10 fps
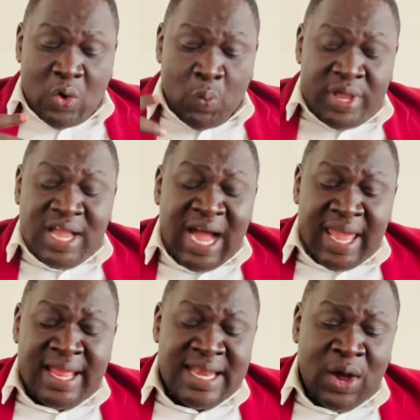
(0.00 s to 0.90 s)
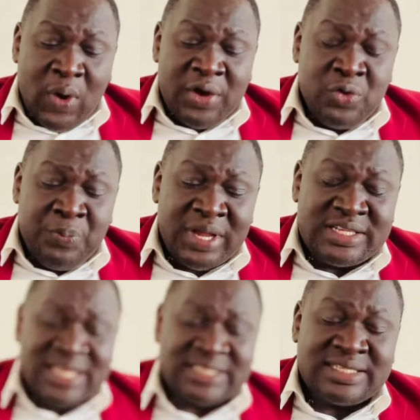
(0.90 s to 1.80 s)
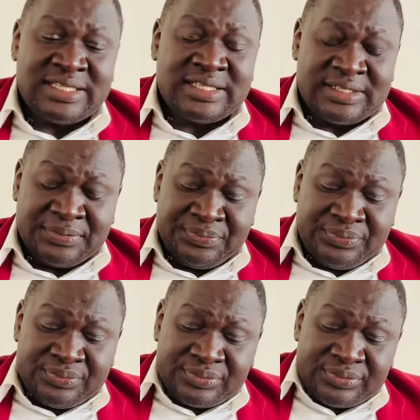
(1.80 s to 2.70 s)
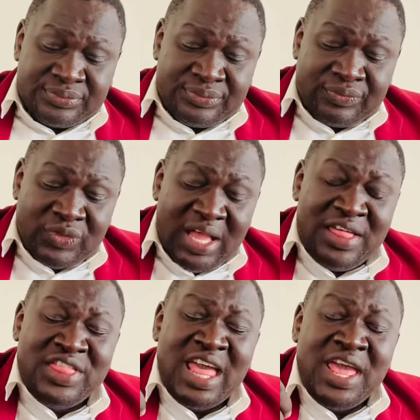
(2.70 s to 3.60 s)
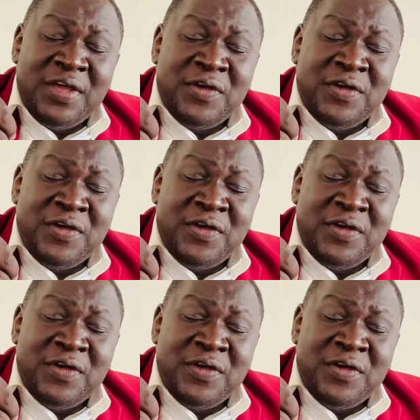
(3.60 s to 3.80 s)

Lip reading: We go ahead now and break justice. The